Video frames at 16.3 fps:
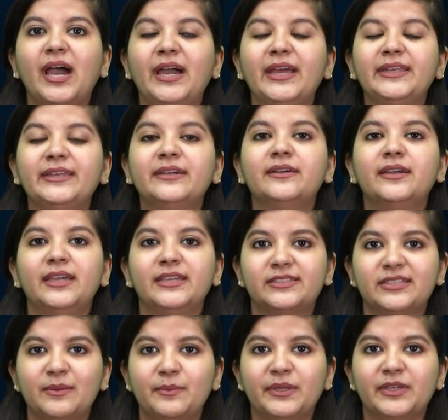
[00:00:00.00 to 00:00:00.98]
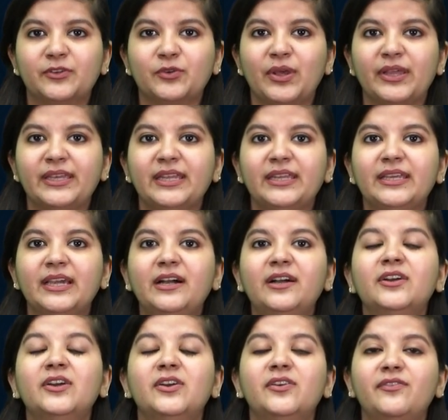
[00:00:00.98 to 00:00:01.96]
and age limit criteria
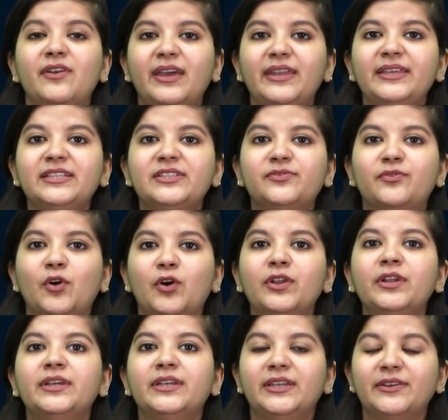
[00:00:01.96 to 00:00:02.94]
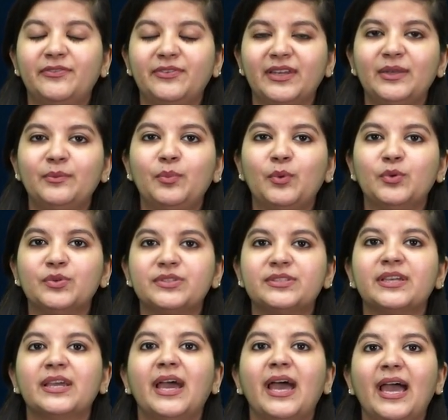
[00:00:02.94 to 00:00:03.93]
varies for different
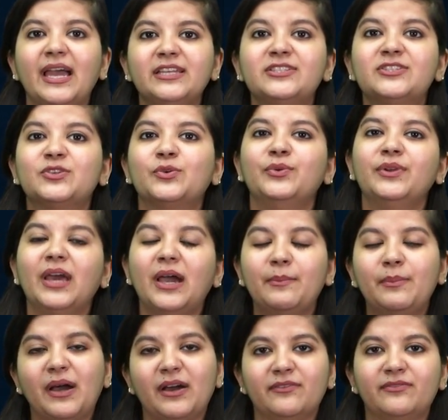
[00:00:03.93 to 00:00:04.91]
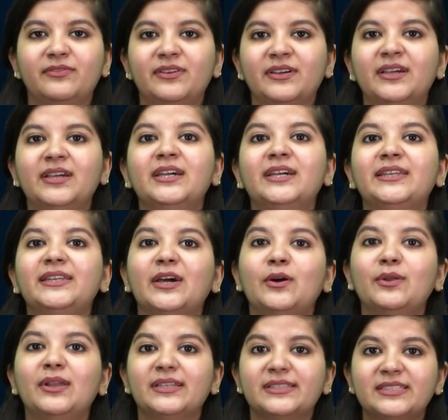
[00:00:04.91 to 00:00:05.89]
posts as shown above.
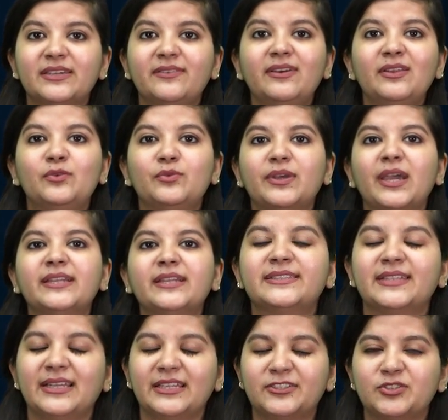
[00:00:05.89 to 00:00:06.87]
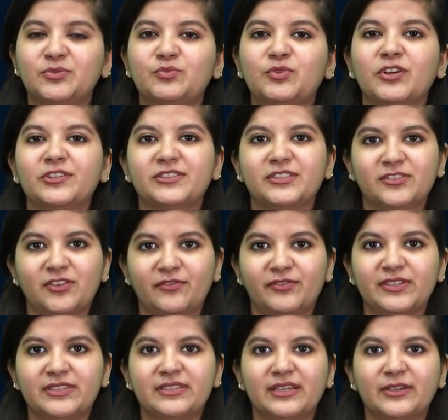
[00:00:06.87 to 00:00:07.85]
Now let's have a look selection process of
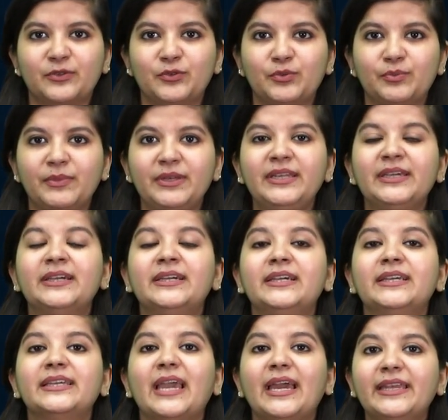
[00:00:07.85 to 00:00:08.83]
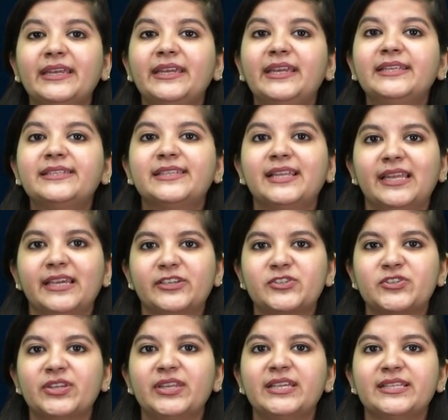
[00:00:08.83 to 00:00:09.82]
this recruitment. Candidate
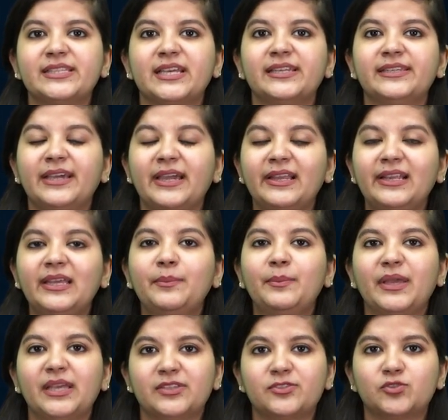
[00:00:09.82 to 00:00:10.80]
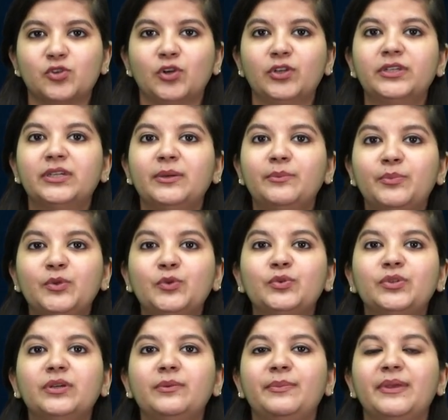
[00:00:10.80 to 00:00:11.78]
selection is entirely based on
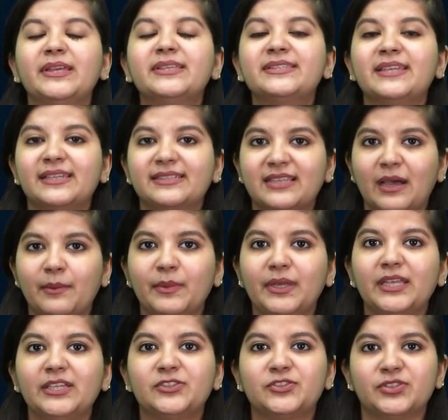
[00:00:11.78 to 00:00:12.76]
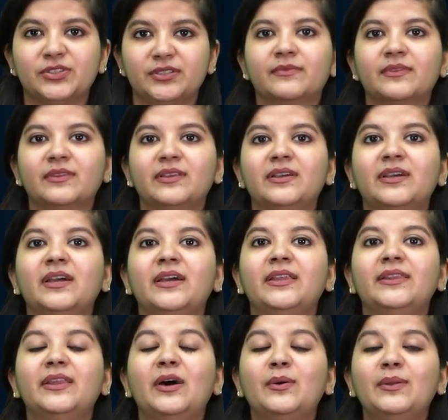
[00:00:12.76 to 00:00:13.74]
computer based examination.
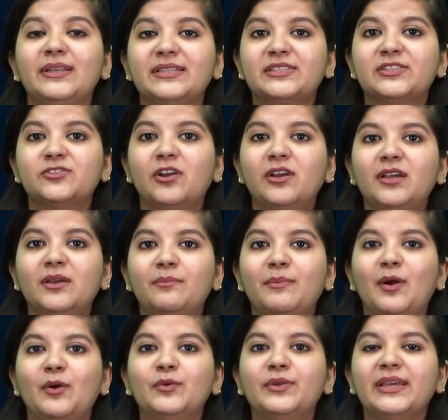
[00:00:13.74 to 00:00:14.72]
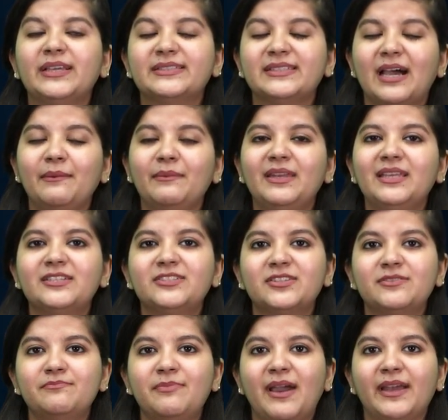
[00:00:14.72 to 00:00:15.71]
Now let's talk about
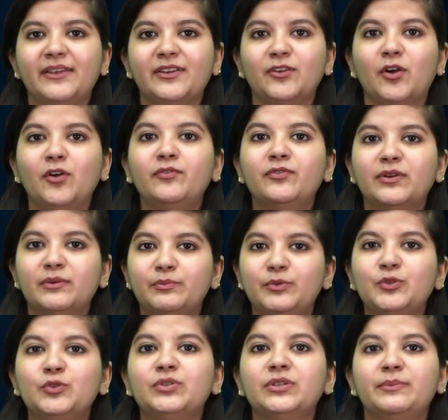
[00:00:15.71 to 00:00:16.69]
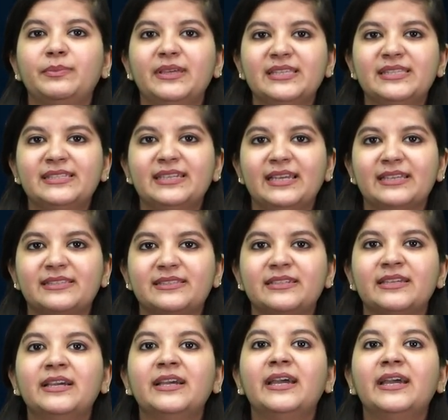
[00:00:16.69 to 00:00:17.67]
examination pattern of computer based test.